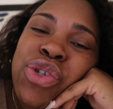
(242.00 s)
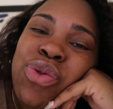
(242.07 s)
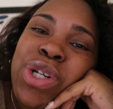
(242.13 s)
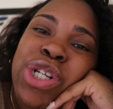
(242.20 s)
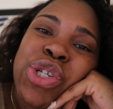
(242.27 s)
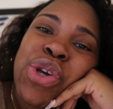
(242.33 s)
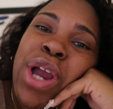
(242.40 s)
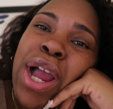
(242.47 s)
join
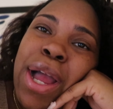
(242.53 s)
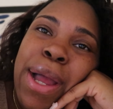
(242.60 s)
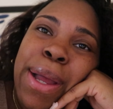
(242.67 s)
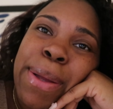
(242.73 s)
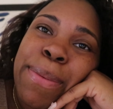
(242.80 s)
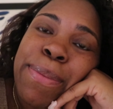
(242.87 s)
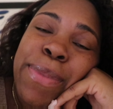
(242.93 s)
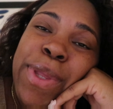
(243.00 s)
the
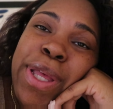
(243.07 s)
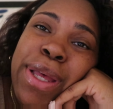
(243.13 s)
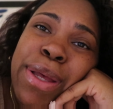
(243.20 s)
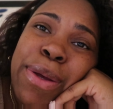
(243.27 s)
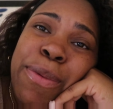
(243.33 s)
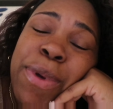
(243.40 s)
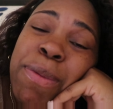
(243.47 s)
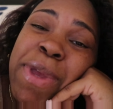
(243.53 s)
tribe.
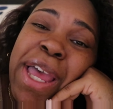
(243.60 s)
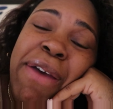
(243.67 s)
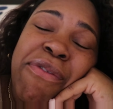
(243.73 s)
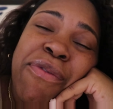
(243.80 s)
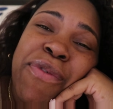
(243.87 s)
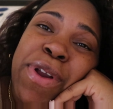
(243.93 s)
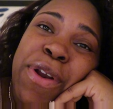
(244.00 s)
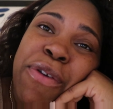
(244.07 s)
We be
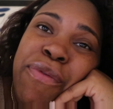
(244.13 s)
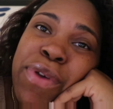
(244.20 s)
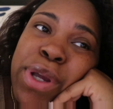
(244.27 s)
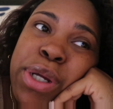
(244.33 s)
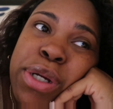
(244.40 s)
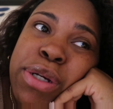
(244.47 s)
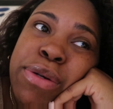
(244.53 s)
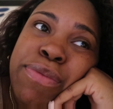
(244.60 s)
having fun over
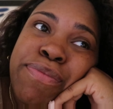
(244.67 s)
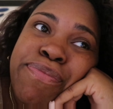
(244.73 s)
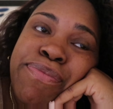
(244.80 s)
here.